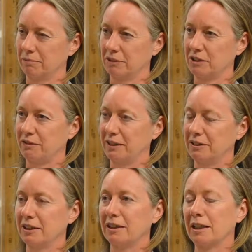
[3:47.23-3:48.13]
was
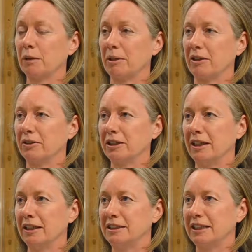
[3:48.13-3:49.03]
founded a little bit on the
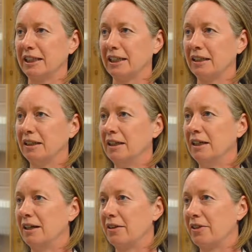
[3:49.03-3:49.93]
idea
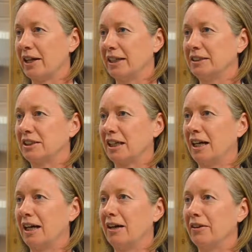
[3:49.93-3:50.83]
that
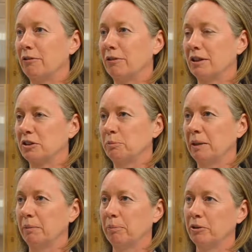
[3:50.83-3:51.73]
there are a lot of
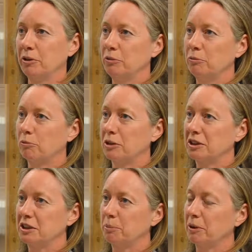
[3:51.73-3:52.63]
people who
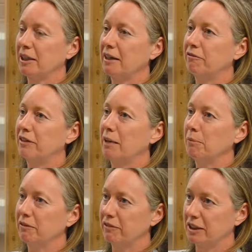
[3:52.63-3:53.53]
wanted to put their
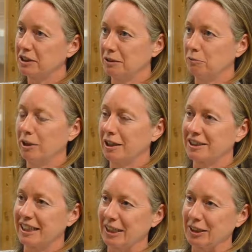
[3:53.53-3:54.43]
family first and work
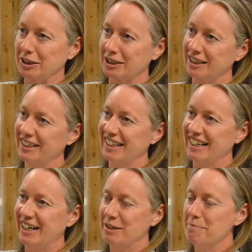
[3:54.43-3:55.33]
second.
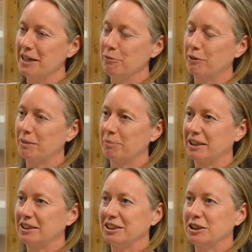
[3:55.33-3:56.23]
And in many
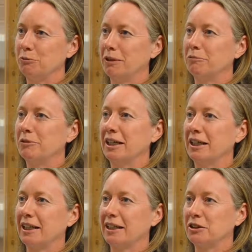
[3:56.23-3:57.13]
workplaces you weren't really
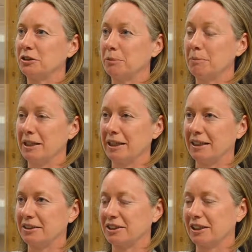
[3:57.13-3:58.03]
allowed to admit
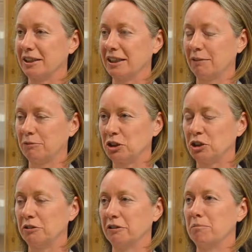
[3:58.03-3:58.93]
that. Certainly that was
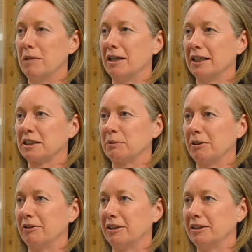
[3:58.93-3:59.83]
true of my
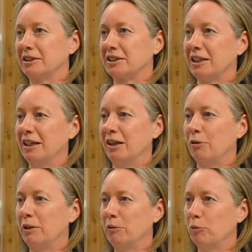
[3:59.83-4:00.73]
experience.
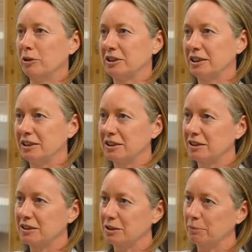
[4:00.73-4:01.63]
We wanted
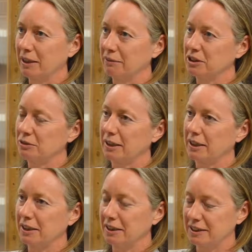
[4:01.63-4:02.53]
to be able to
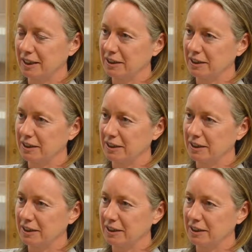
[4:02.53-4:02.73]
recognise that